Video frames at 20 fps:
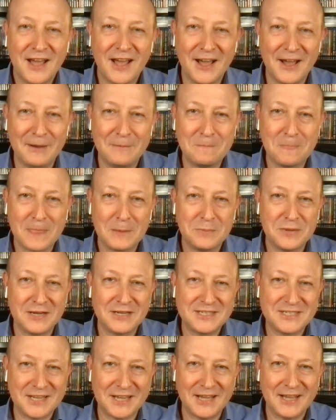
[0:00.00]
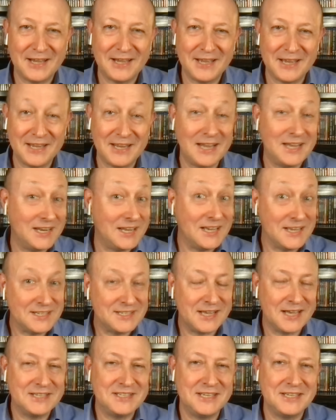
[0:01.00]
But it
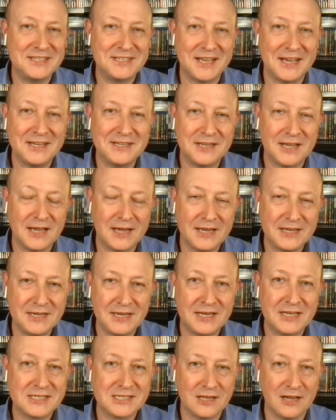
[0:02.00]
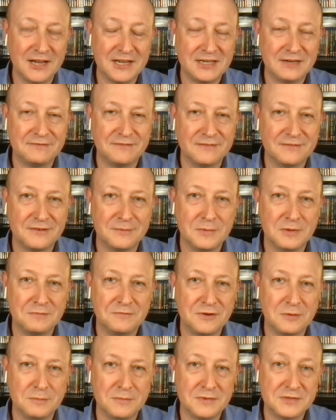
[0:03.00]
is, as he said, it is slightly different
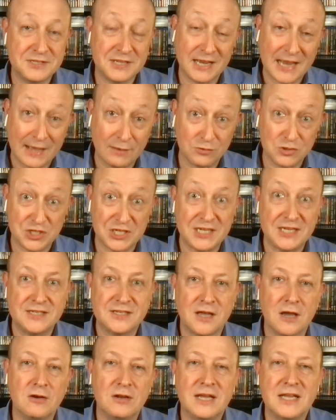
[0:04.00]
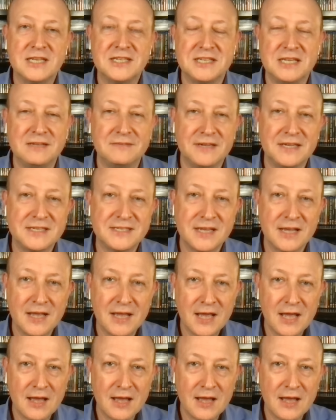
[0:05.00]
from say, LG's OLED TVs.